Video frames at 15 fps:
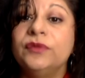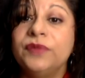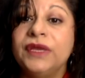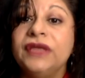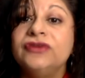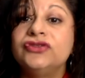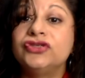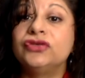
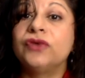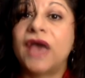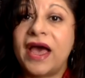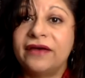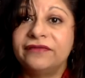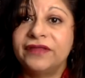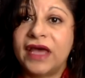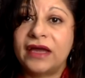beings do
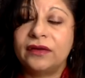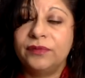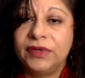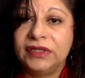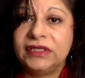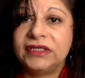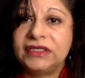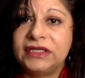have that
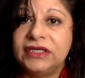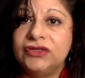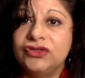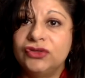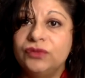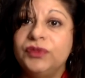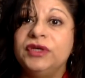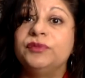ability
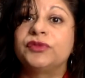to be